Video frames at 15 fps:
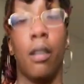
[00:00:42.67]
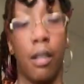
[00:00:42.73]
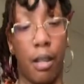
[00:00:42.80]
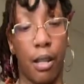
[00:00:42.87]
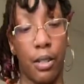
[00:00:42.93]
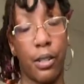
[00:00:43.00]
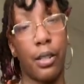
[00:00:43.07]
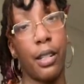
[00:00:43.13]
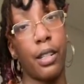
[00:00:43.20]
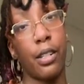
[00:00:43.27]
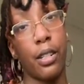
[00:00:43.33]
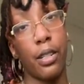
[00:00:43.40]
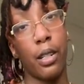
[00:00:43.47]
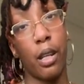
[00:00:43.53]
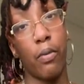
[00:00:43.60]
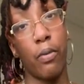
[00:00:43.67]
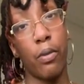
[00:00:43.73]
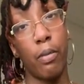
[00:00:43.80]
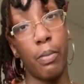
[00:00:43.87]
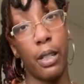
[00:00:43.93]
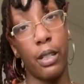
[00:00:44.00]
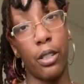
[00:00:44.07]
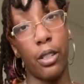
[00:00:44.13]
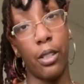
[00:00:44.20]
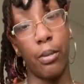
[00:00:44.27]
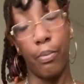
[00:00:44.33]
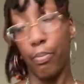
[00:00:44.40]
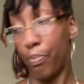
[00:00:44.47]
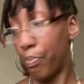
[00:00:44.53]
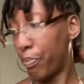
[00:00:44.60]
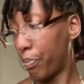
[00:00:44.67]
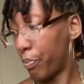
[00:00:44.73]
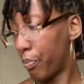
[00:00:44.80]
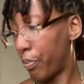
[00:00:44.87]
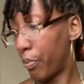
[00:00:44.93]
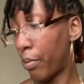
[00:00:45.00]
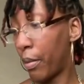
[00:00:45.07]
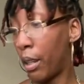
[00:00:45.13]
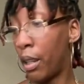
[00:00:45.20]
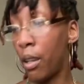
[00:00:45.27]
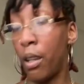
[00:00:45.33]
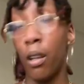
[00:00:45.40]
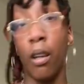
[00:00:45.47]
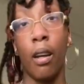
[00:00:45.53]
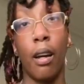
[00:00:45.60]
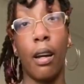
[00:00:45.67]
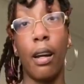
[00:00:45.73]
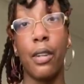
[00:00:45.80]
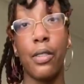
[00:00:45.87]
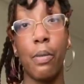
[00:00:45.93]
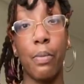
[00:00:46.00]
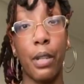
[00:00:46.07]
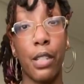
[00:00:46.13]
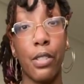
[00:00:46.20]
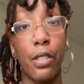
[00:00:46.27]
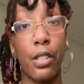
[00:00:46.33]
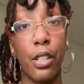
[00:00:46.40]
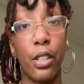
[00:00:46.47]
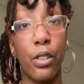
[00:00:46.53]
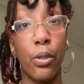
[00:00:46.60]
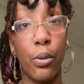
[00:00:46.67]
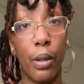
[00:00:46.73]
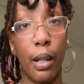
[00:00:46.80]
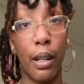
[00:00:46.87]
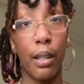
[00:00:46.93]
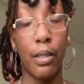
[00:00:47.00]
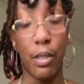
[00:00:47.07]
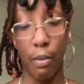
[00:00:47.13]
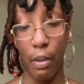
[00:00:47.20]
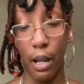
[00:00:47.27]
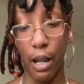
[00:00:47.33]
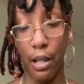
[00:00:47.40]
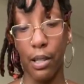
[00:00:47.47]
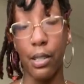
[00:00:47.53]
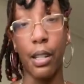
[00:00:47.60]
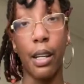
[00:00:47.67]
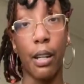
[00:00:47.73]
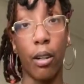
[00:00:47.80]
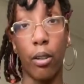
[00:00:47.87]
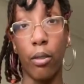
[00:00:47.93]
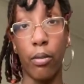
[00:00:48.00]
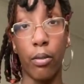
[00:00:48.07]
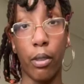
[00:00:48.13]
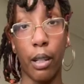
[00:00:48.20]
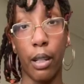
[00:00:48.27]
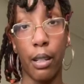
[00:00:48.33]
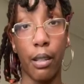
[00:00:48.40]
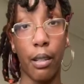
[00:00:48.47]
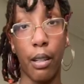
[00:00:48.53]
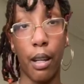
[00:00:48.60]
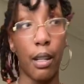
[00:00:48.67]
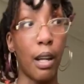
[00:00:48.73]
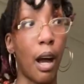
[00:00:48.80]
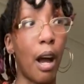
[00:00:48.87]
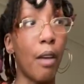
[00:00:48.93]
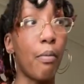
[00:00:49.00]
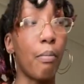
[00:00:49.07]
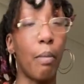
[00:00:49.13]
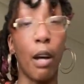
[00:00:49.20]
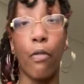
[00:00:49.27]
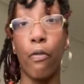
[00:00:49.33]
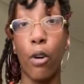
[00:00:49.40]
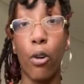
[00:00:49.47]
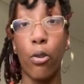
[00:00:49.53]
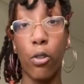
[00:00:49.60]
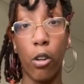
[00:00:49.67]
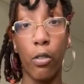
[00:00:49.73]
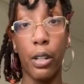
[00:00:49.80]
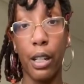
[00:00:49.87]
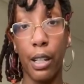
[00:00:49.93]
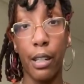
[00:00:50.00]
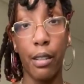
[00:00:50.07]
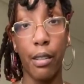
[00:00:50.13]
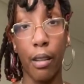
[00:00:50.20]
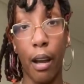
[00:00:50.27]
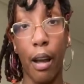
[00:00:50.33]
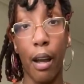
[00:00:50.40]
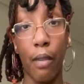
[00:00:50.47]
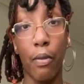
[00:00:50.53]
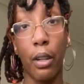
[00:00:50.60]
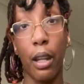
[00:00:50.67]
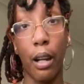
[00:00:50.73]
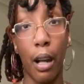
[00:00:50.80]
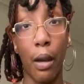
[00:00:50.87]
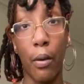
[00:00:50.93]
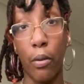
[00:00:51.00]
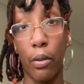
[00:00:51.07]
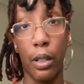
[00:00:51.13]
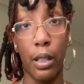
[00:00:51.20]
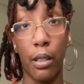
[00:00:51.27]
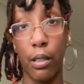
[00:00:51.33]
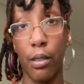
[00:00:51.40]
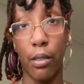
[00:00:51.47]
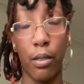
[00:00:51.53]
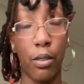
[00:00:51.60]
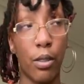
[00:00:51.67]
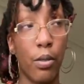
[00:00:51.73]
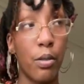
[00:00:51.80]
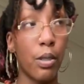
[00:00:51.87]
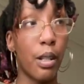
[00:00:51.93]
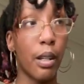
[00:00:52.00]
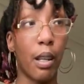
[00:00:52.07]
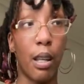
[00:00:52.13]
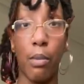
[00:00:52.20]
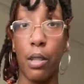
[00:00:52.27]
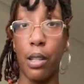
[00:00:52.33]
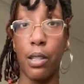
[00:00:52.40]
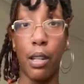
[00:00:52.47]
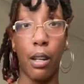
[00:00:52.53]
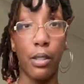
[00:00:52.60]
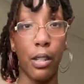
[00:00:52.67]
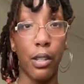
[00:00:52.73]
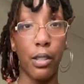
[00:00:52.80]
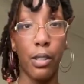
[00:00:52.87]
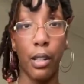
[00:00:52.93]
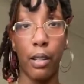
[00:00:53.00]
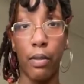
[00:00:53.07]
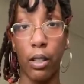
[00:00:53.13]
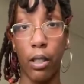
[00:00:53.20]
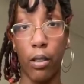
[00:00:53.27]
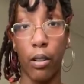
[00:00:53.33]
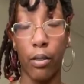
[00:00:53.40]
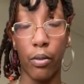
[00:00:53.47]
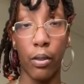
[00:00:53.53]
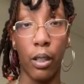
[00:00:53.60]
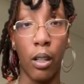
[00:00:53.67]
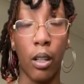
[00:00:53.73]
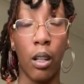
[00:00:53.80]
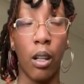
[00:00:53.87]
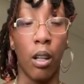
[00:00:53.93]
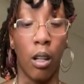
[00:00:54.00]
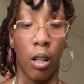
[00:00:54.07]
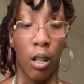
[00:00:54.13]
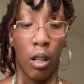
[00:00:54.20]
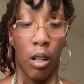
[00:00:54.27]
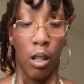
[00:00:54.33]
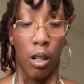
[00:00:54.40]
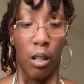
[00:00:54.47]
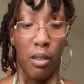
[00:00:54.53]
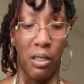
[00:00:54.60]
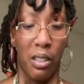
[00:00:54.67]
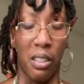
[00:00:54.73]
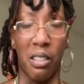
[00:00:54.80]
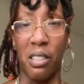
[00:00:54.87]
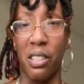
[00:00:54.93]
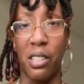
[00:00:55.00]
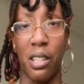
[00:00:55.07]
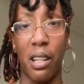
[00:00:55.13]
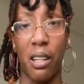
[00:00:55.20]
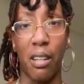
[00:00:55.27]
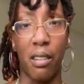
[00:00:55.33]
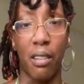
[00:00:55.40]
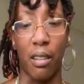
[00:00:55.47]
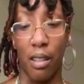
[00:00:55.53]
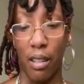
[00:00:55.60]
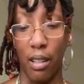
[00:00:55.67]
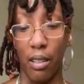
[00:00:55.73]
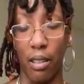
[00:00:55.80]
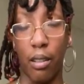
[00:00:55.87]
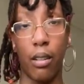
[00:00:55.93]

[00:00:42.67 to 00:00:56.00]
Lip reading: it's because I just came from the beach. I have some things to teach you guys. I'm hot as hell, okay? My phone overheated. I feel like I overheated. As soon as I came in this house, I just took everything off. Then the sand, I hate.